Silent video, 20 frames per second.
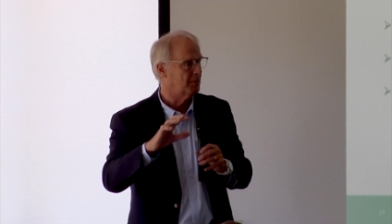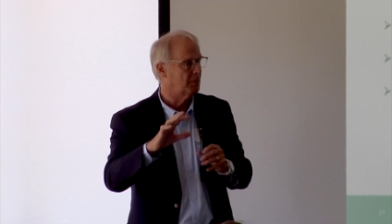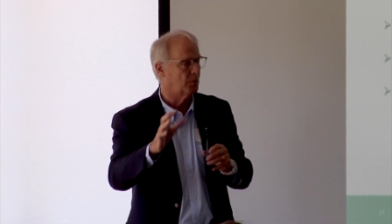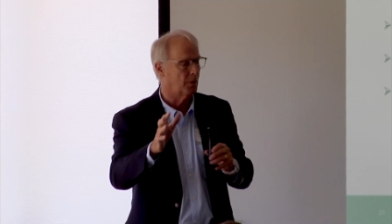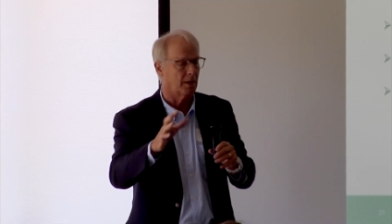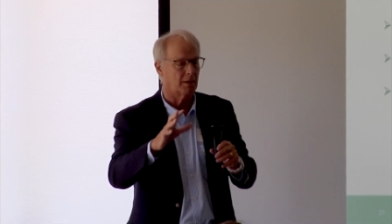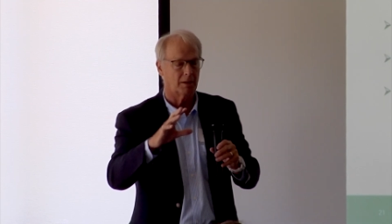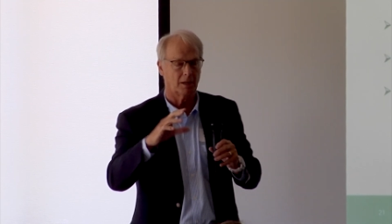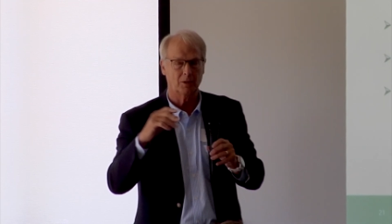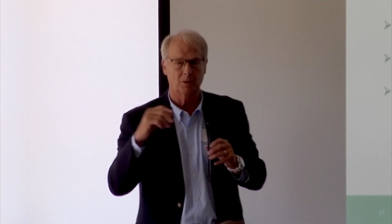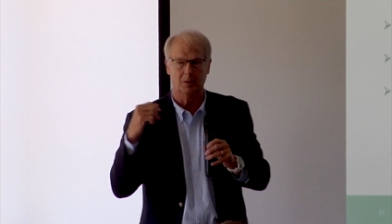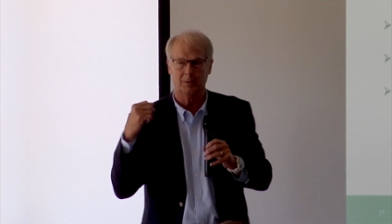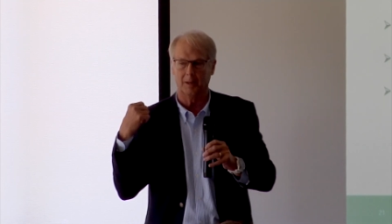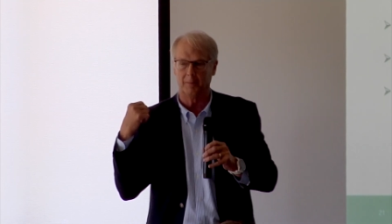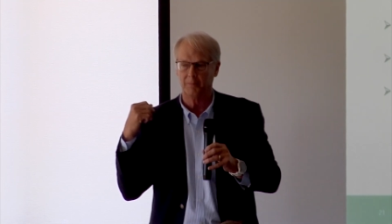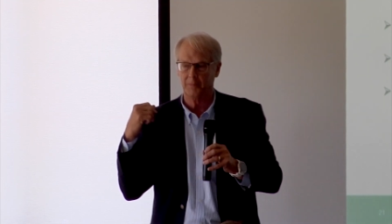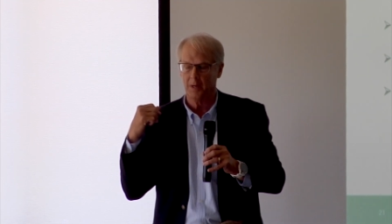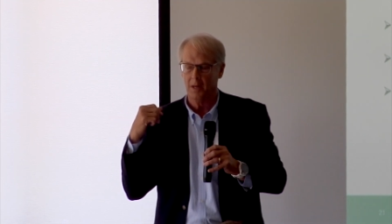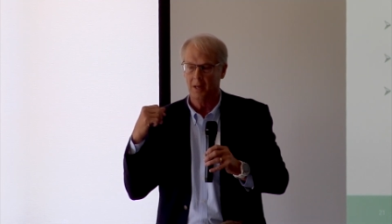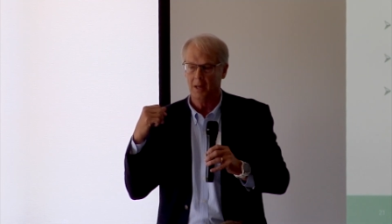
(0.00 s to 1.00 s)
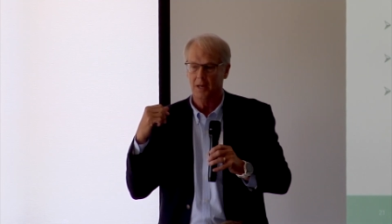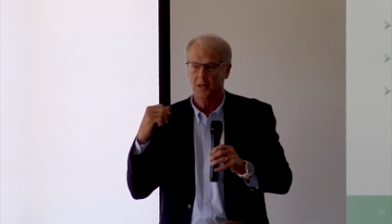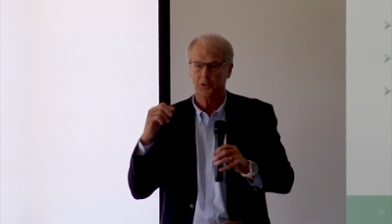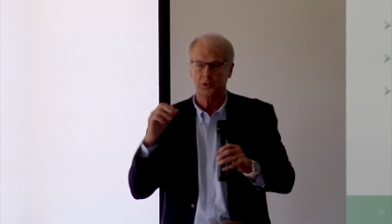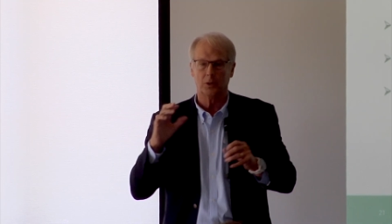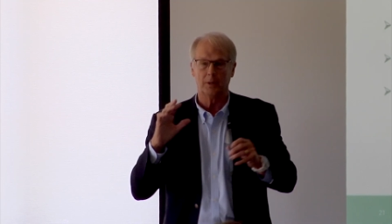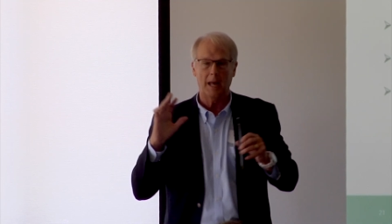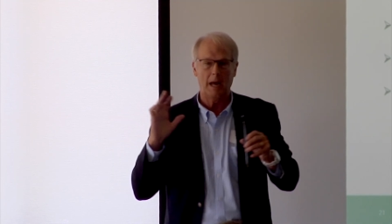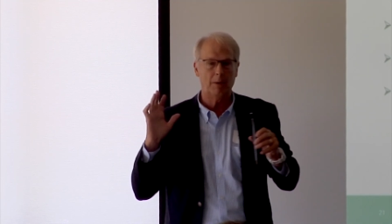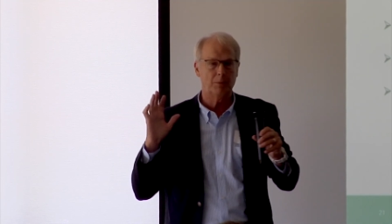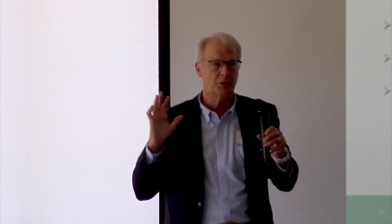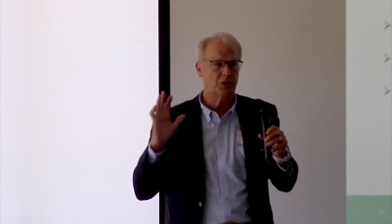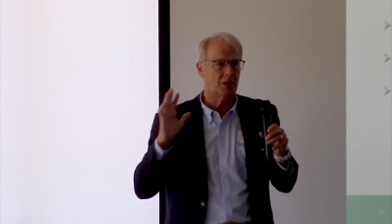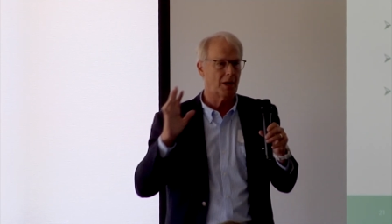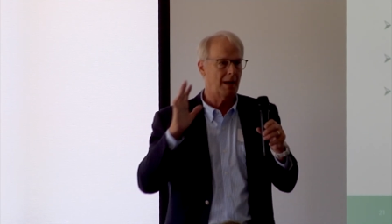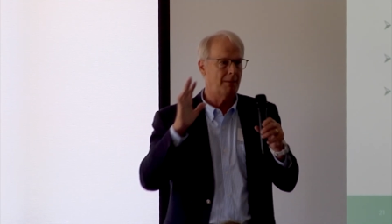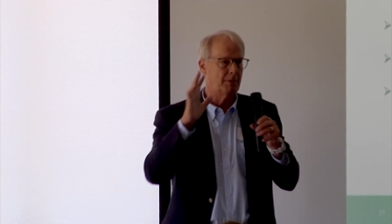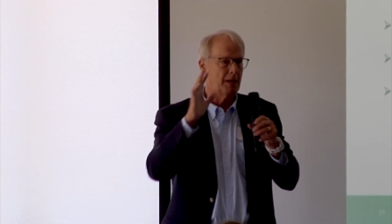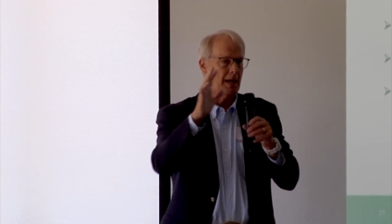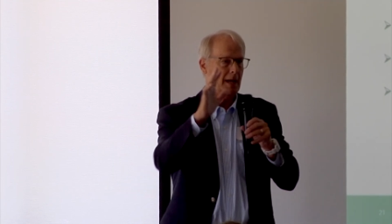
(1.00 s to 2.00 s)
Great, I'd go. So now it was
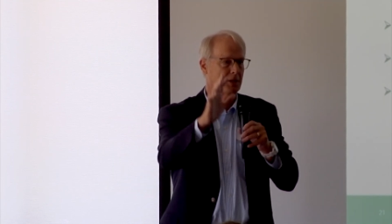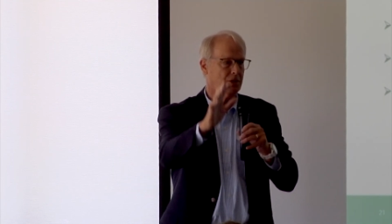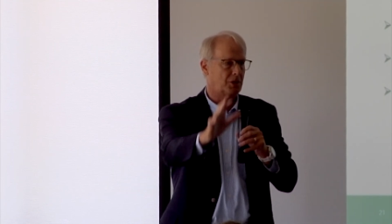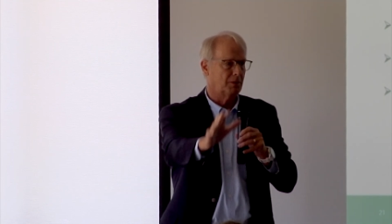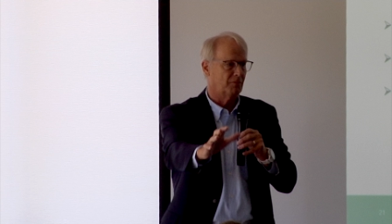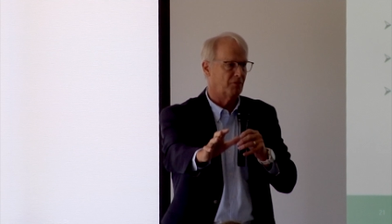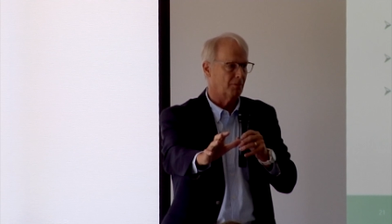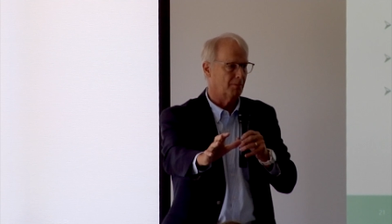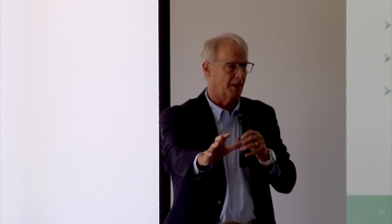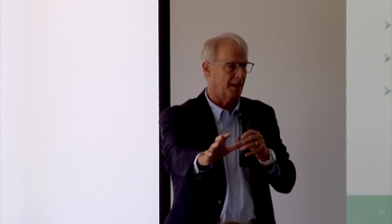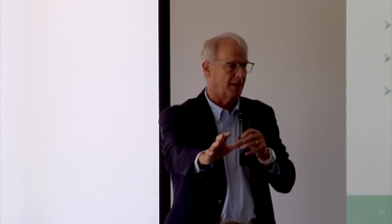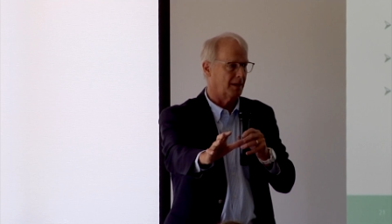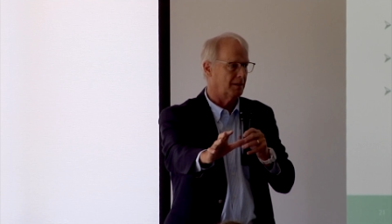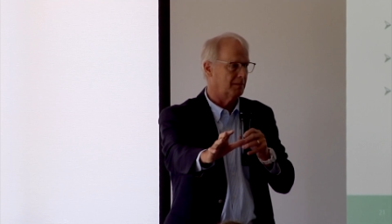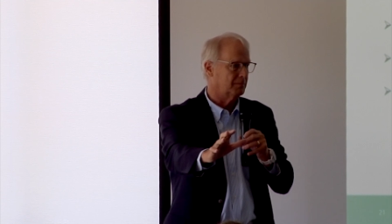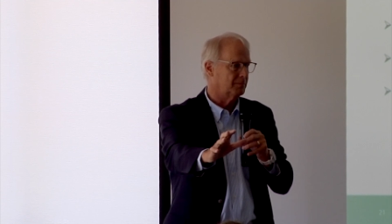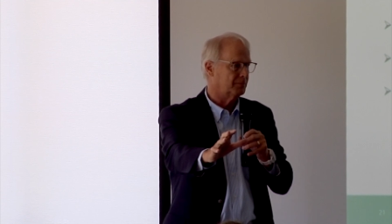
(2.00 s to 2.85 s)
time to ask him for money.